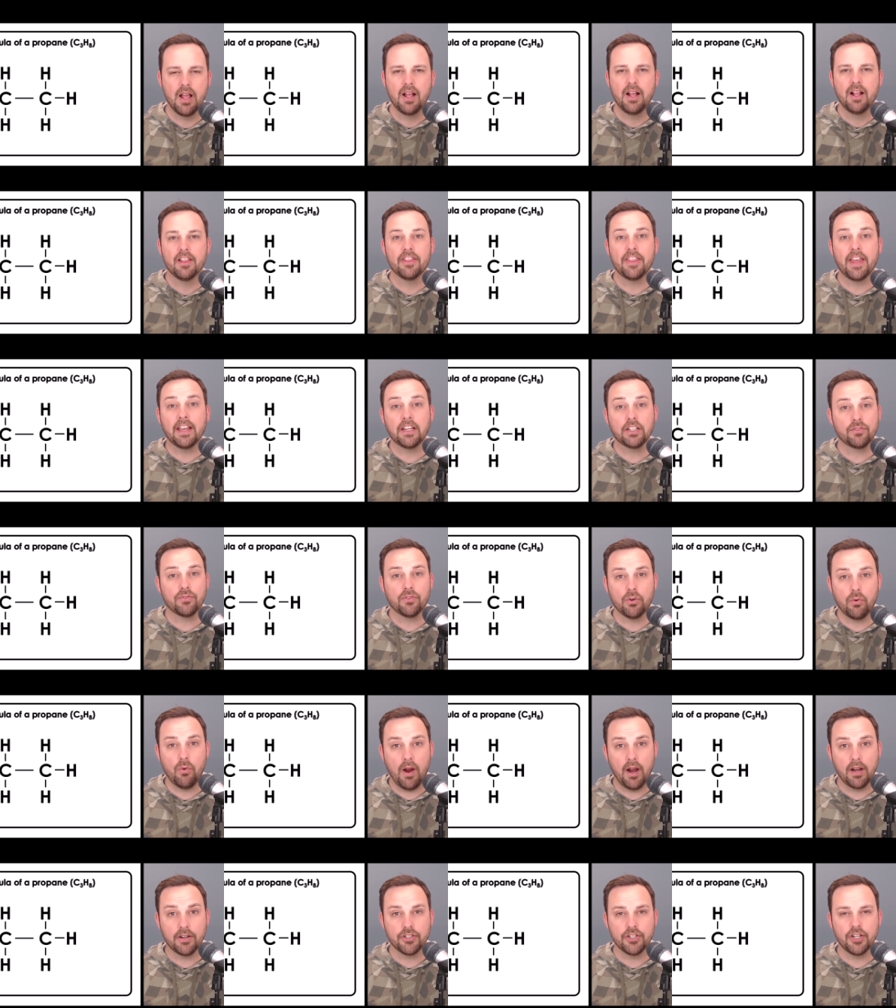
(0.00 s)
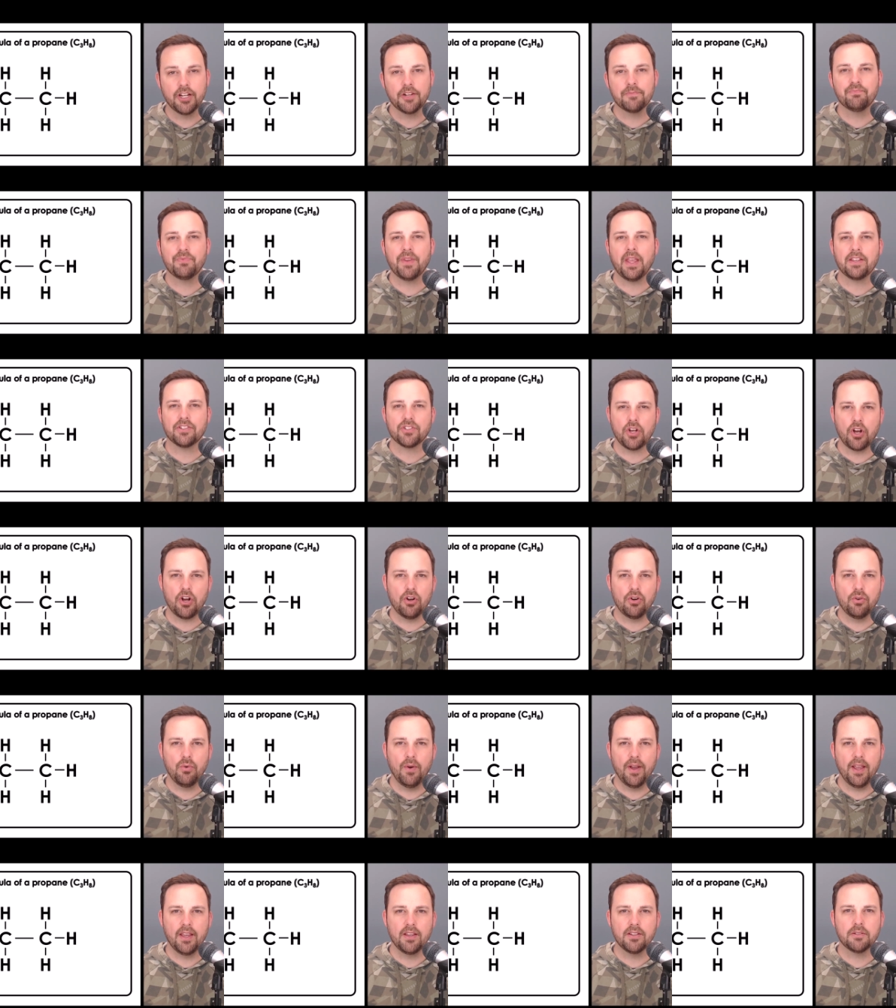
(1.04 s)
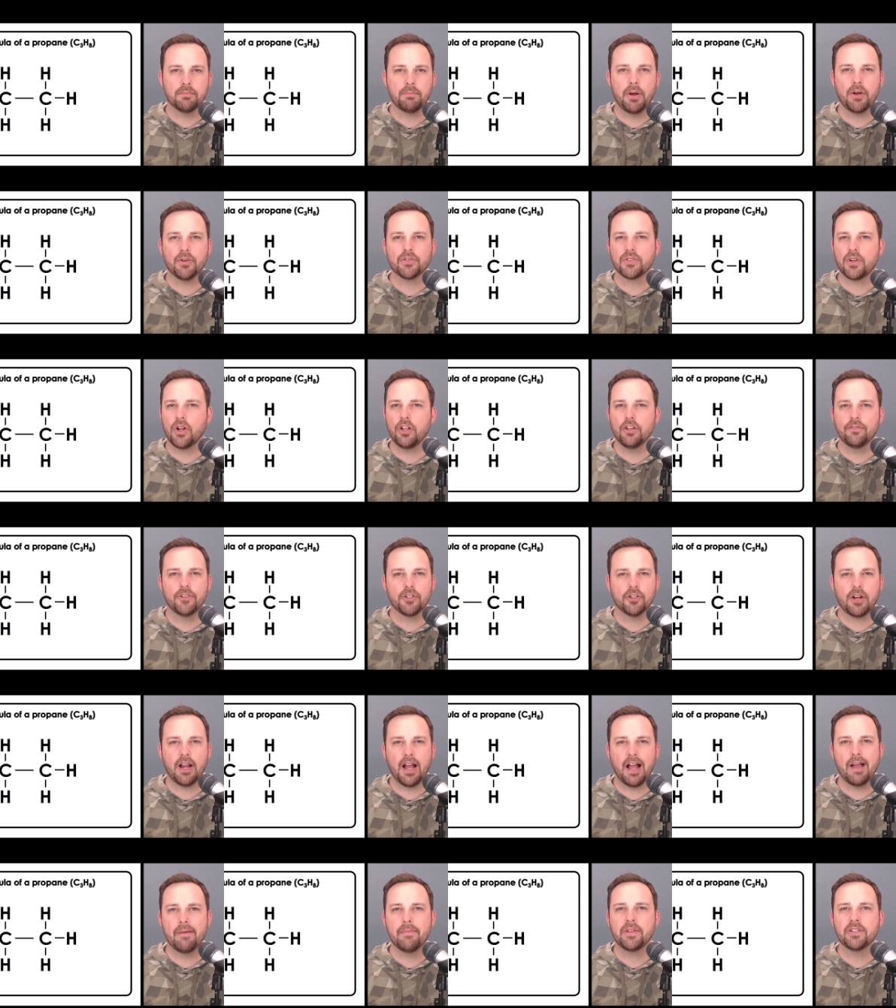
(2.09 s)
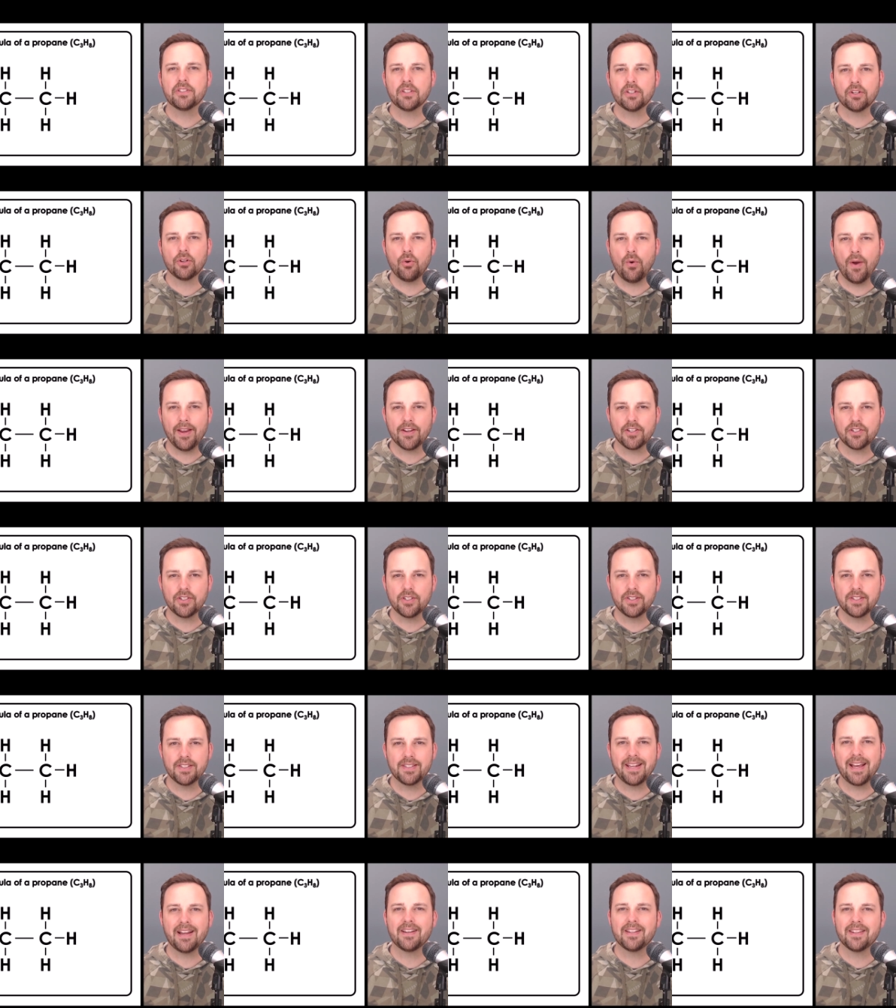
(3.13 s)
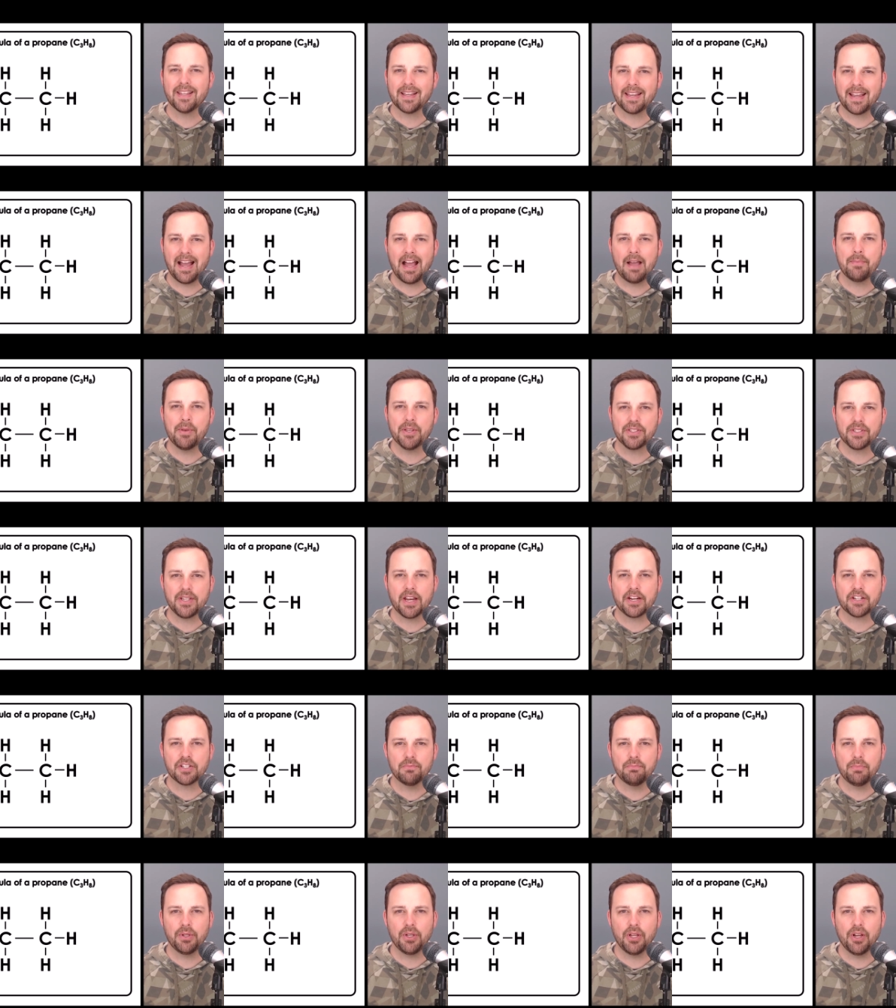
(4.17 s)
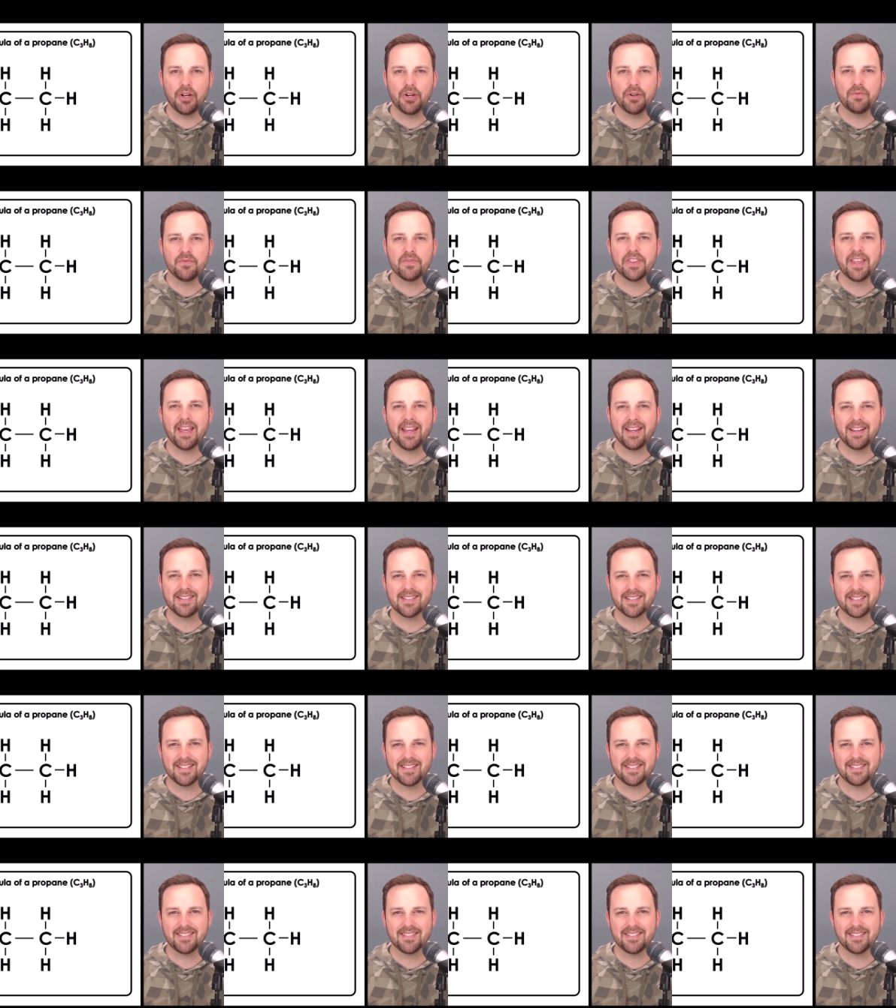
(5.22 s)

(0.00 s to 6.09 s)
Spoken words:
Thanks for watching. As always, post all of your comments and questions down in the comment section below. Thanks.